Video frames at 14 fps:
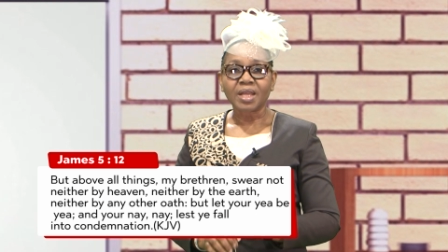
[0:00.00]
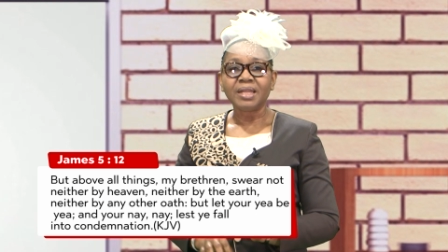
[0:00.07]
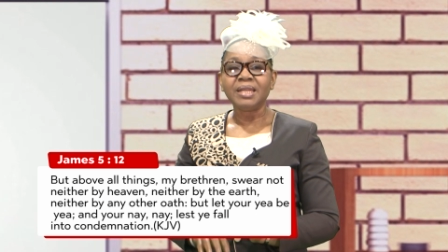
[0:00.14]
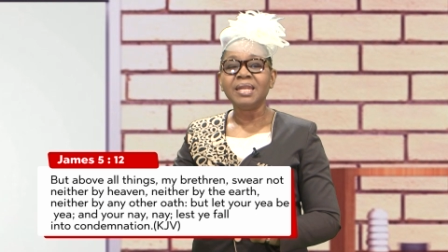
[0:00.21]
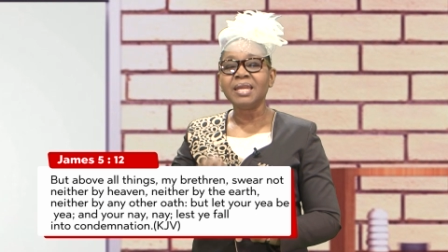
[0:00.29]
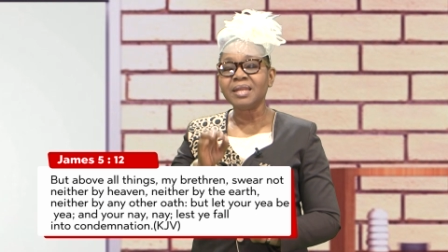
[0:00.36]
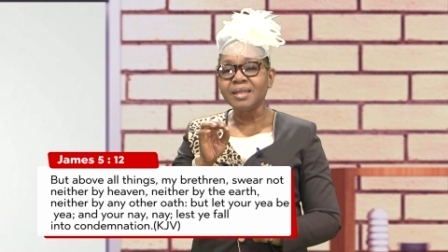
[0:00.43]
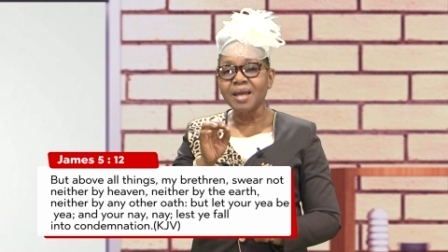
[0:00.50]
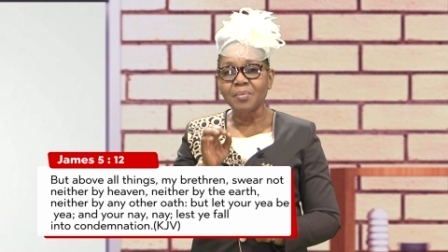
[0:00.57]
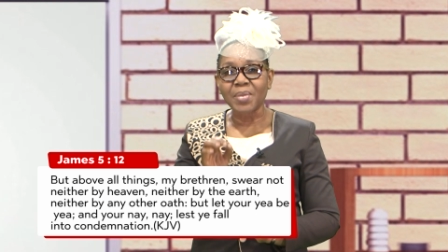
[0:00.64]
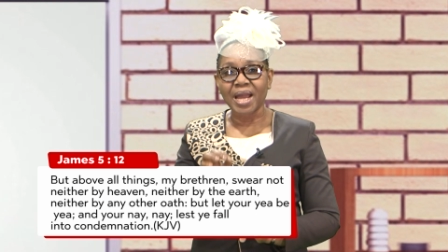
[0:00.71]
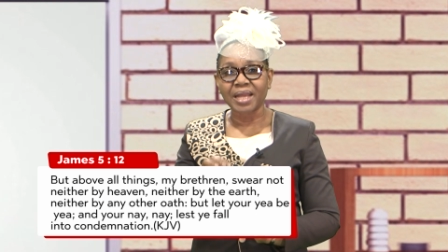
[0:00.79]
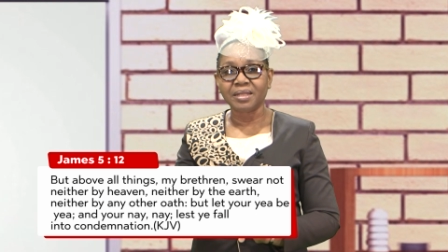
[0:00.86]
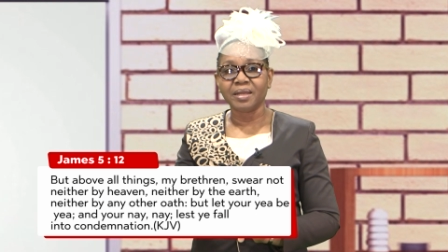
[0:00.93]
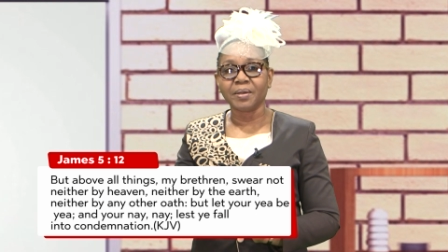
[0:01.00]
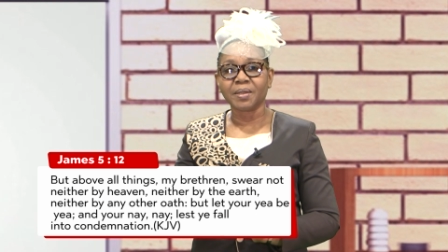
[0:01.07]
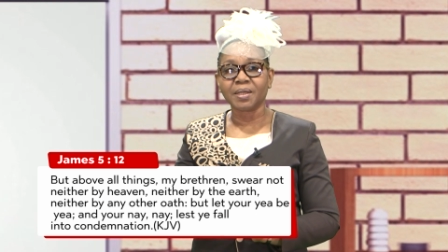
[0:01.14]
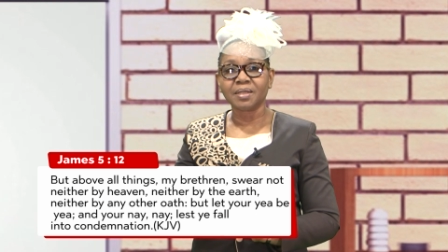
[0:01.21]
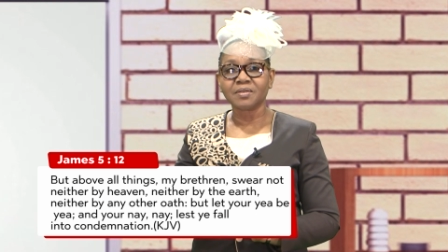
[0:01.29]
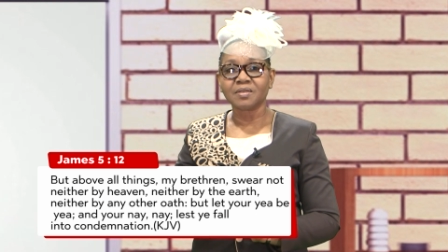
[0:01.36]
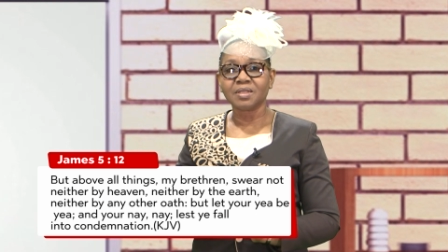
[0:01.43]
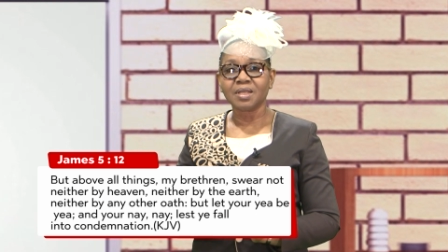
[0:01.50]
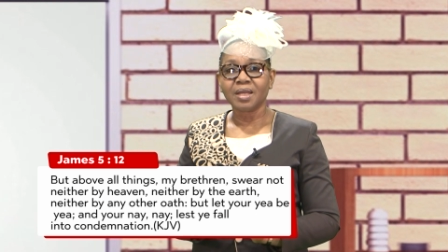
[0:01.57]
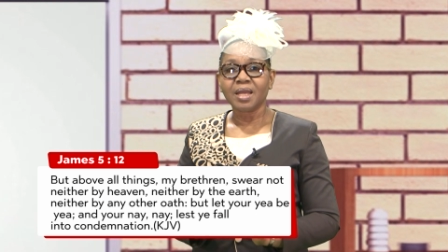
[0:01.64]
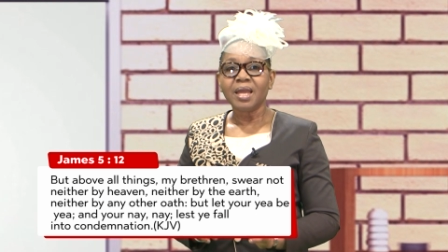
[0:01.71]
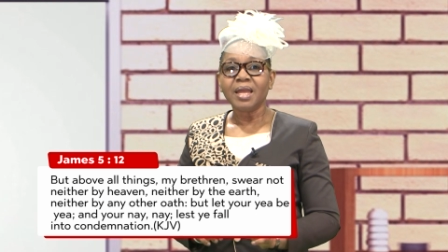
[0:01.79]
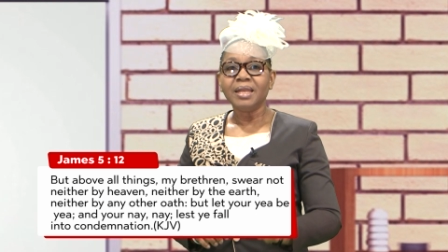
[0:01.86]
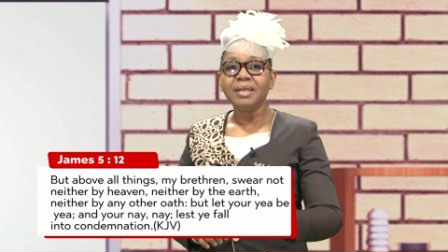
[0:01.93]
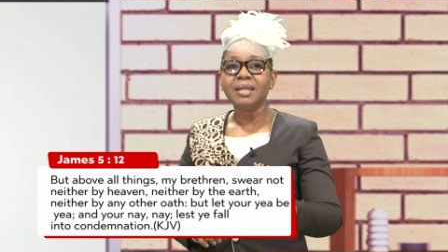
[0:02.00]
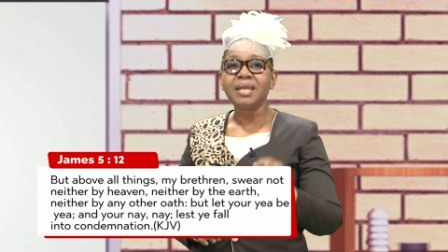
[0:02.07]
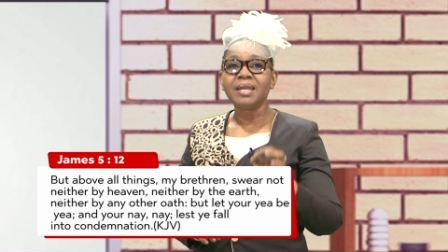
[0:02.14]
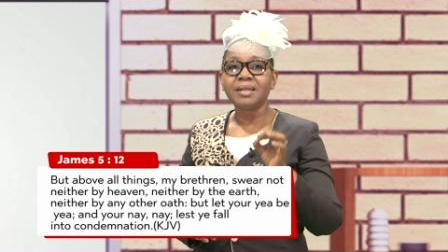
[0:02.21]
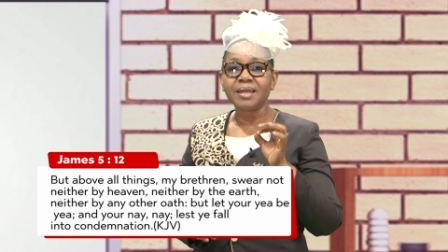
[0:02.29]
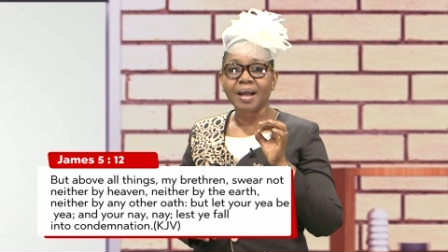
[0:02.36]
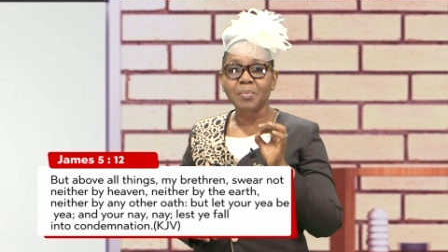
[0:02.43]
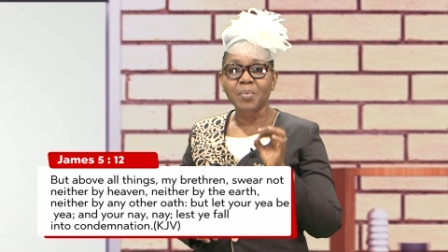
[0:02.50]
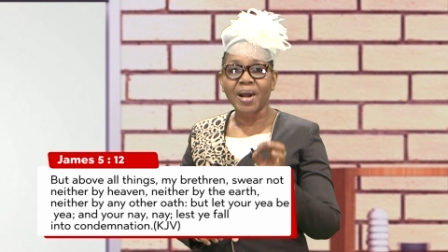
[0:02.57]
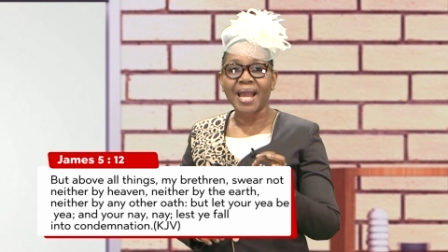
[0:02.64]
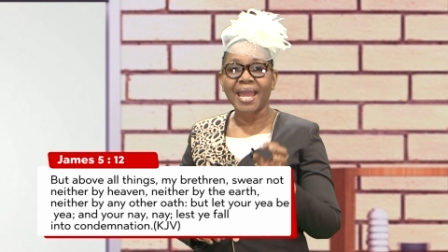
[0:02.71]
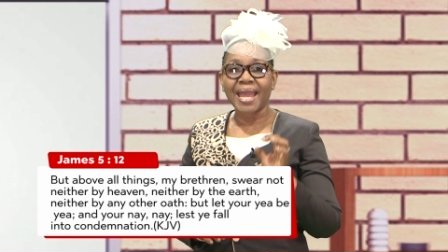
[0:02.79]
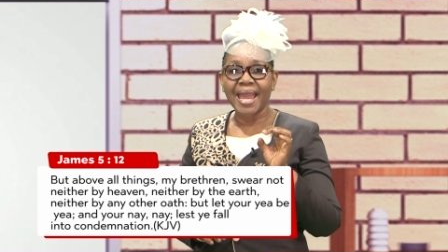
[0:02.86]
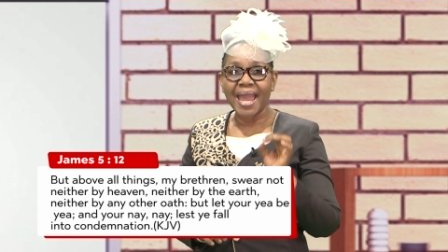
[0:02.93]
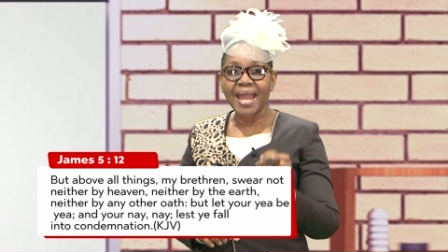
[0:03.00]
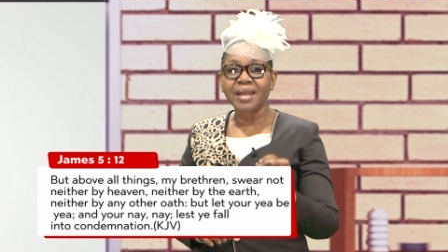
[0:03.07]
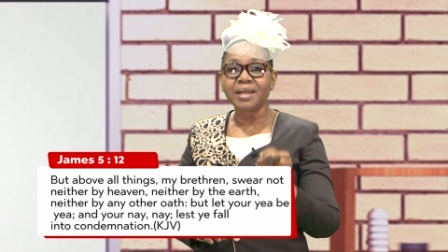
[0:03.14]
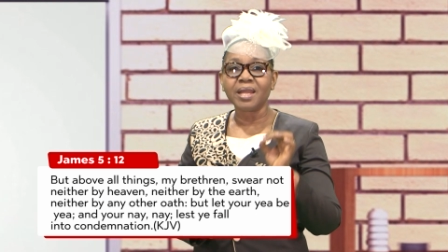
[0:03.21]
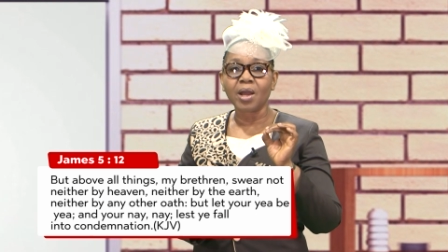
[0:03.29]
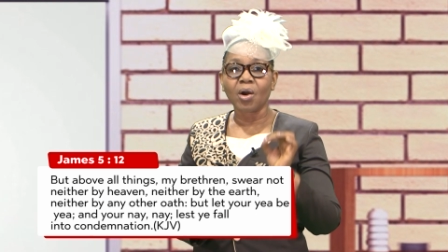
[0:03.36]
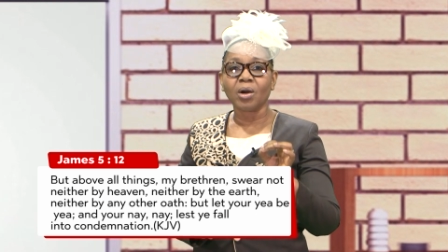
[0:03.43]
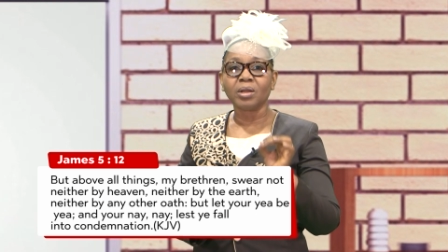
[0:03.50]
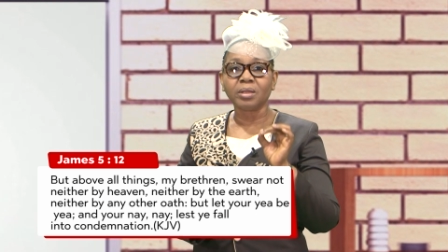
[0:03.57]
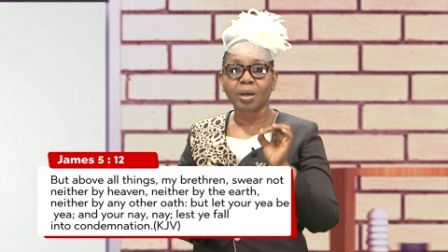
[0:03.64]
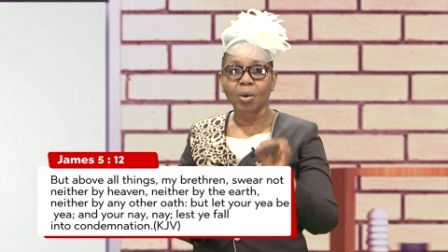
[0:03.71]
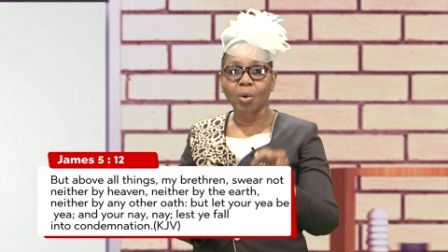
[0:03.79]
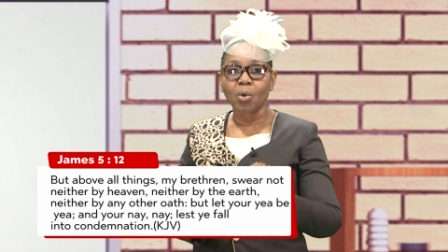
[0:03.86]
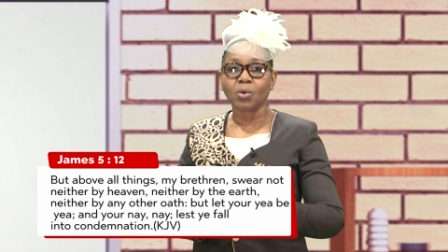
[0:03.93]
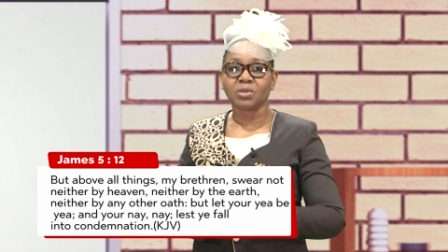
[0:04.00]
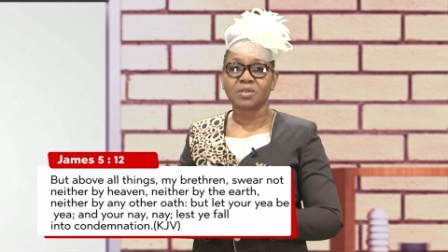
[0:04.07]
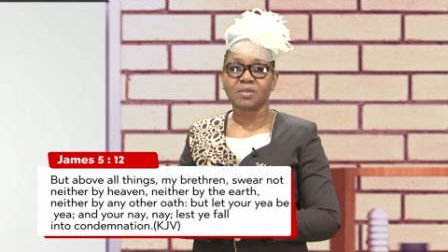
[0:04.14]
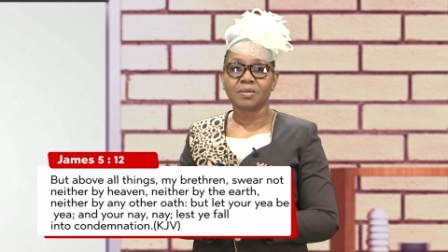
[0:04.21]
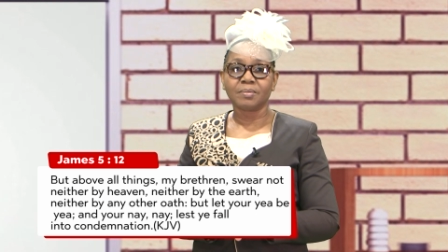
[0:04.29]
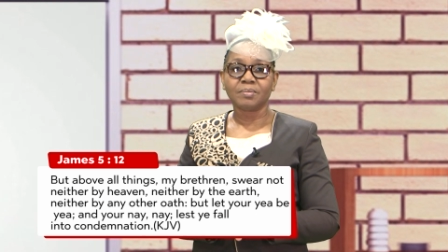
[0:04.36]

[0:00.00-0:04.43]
neither by the earth, neither by any other oath,